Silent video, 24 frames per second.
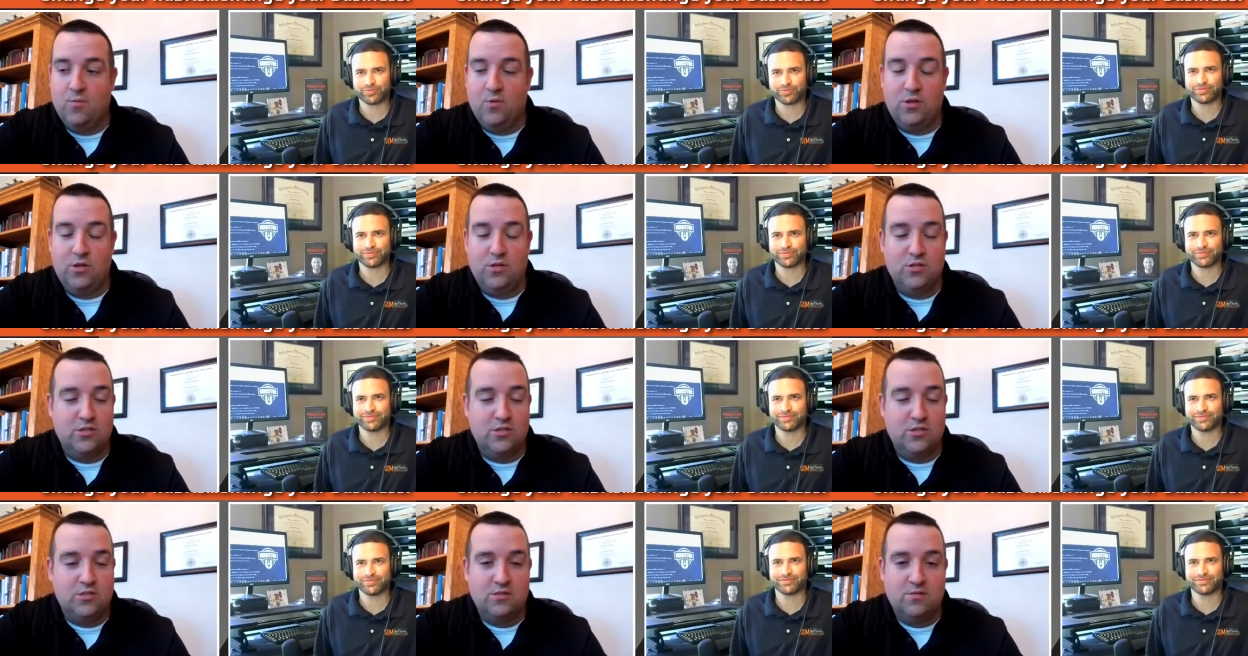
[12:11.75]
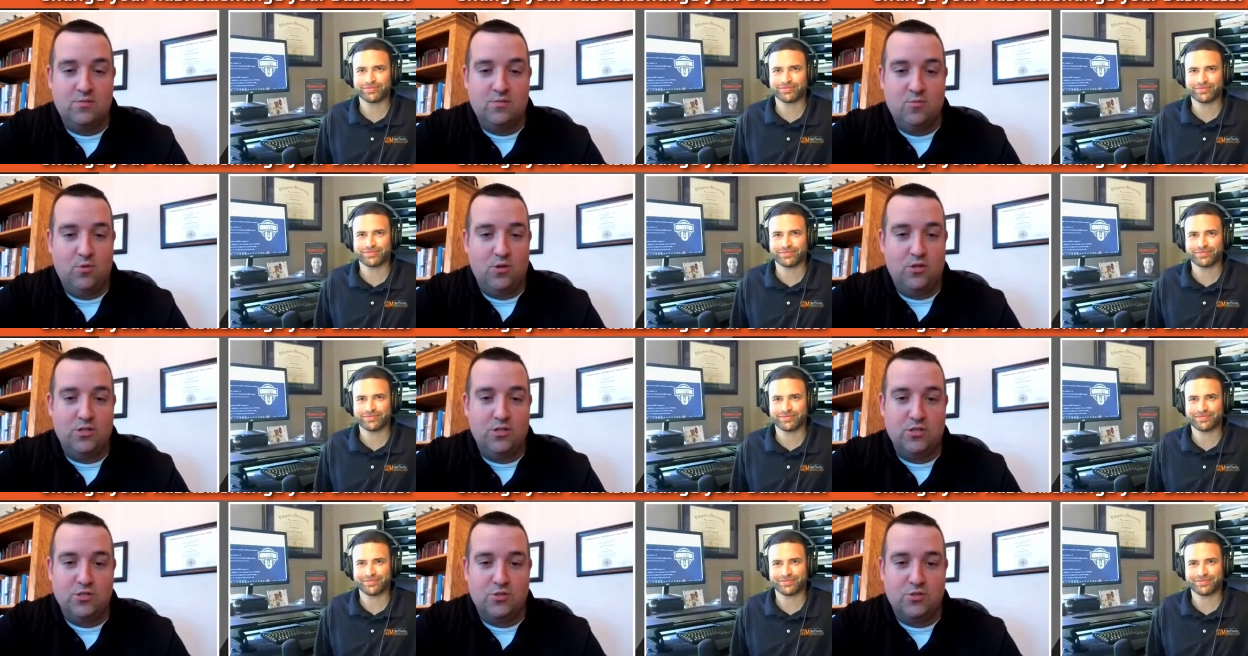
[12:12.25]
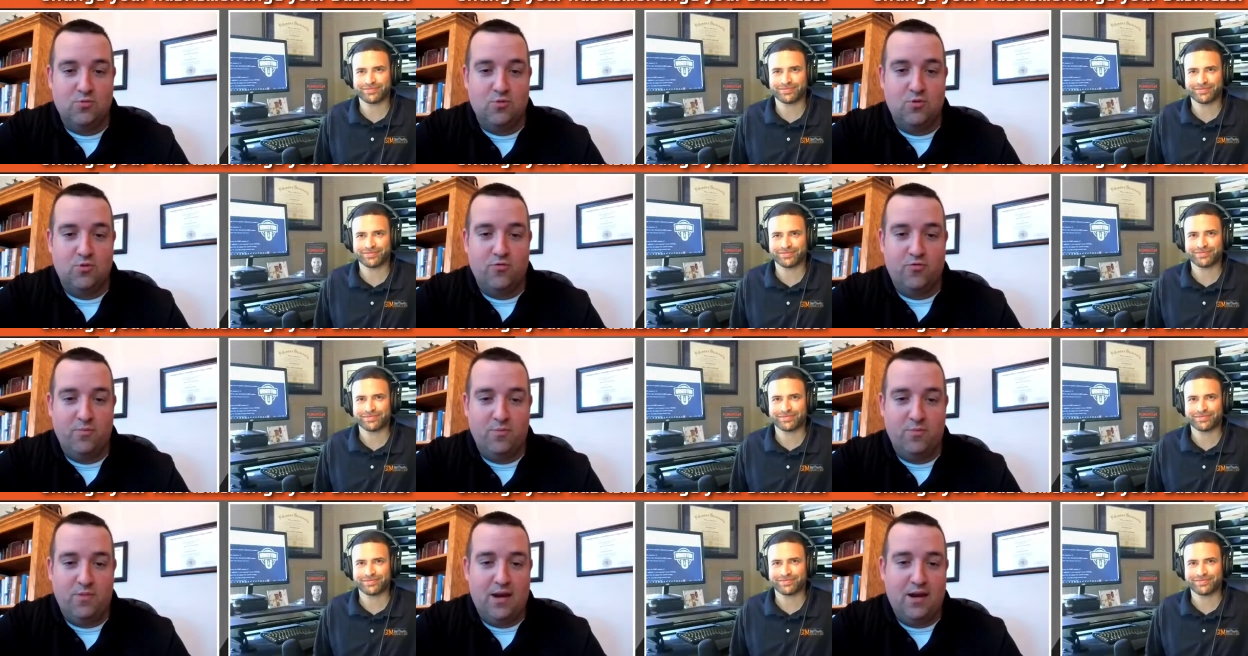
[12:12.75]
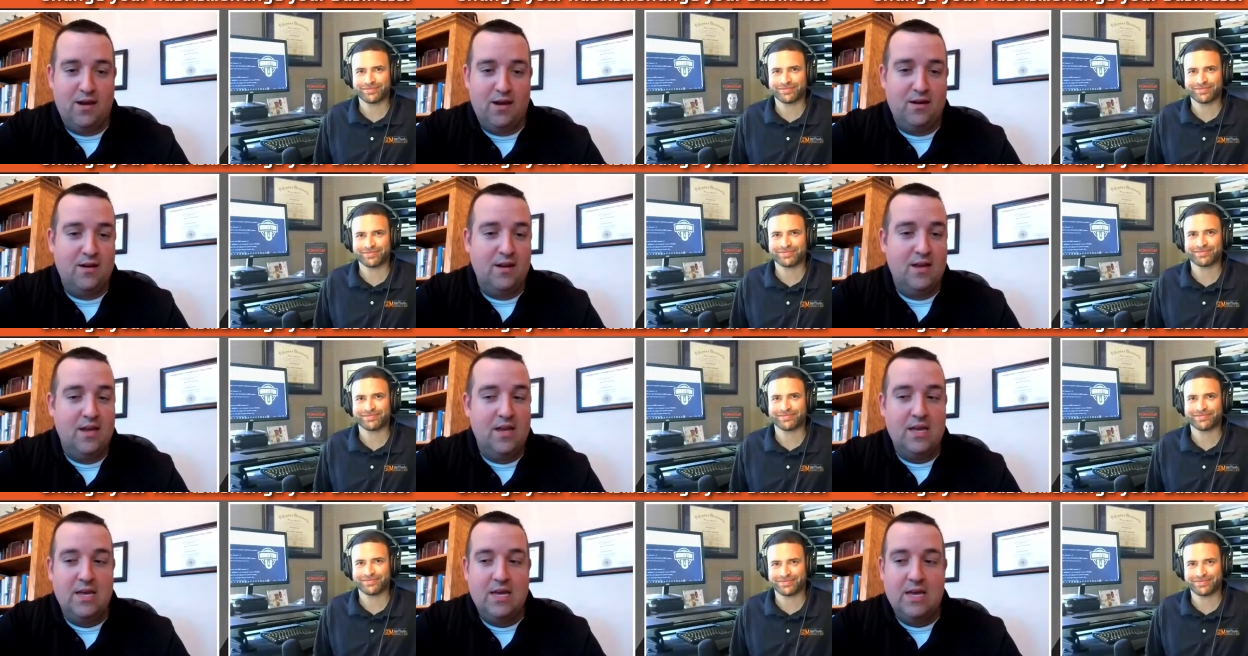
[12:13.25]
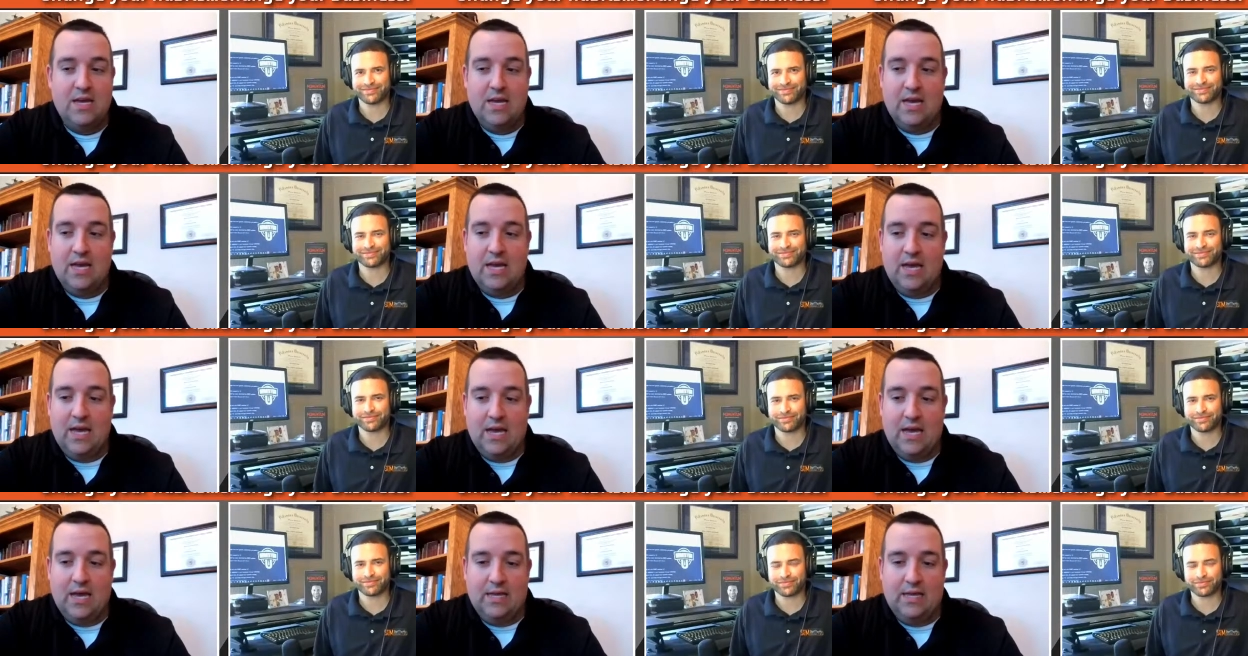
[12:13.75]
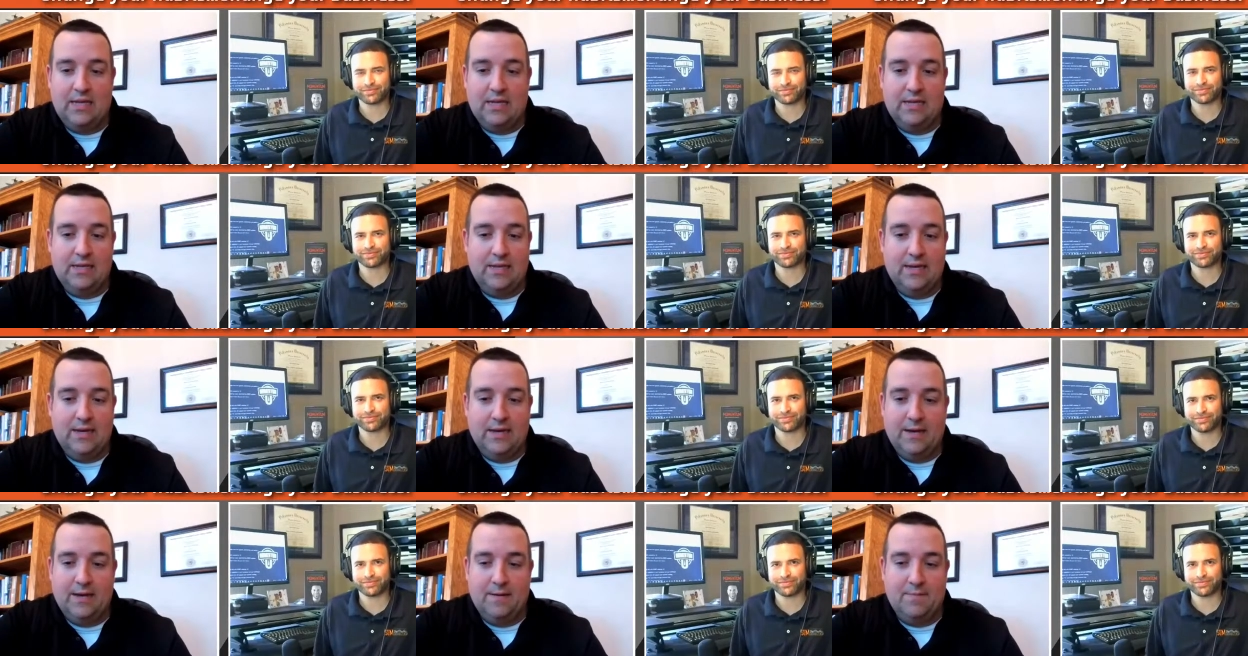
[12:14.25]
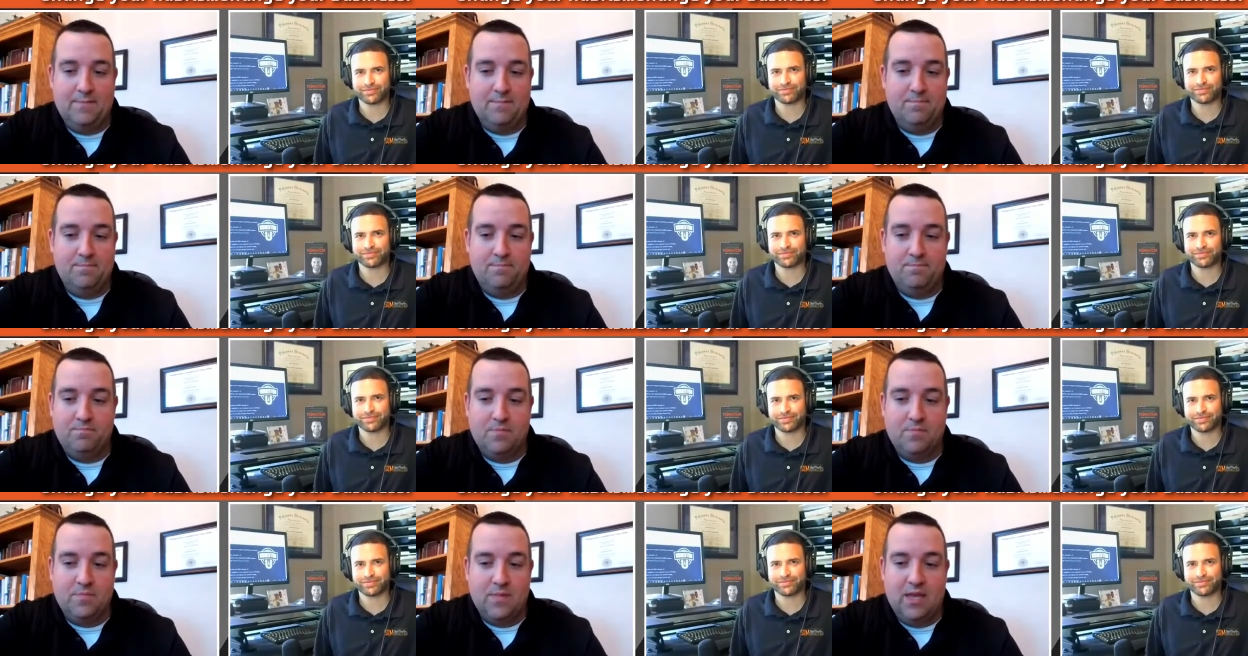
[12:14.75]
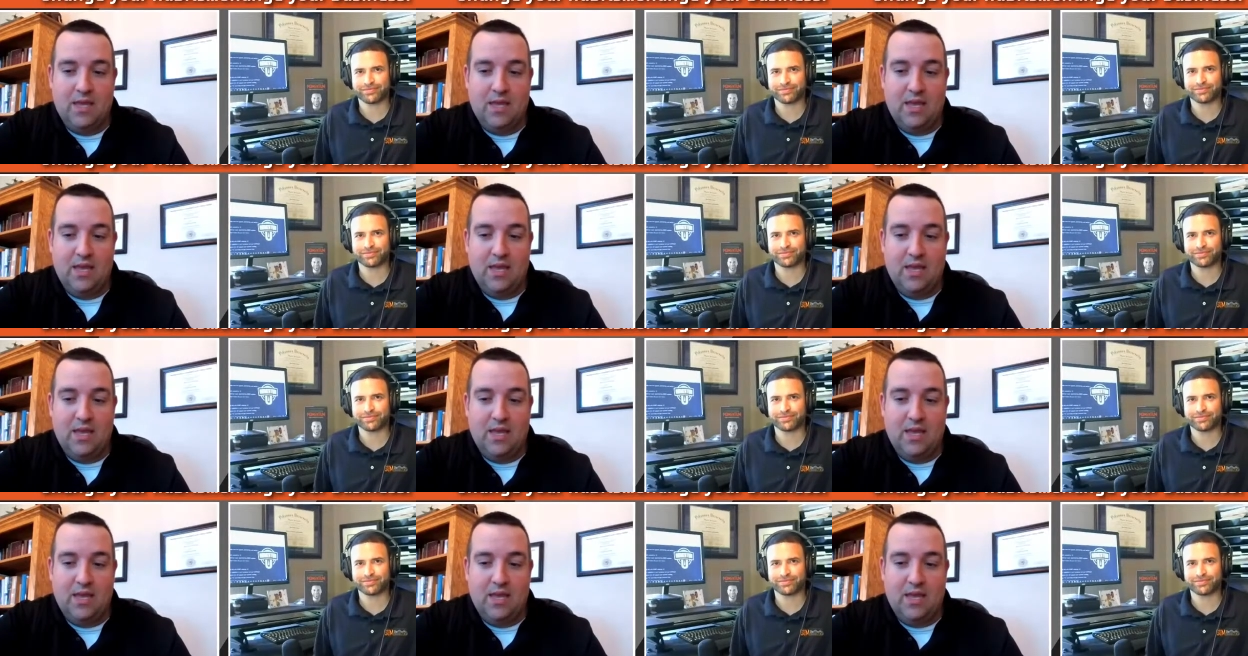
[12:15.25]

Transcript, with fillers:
Speaker 1: we just we just grew from there, and um,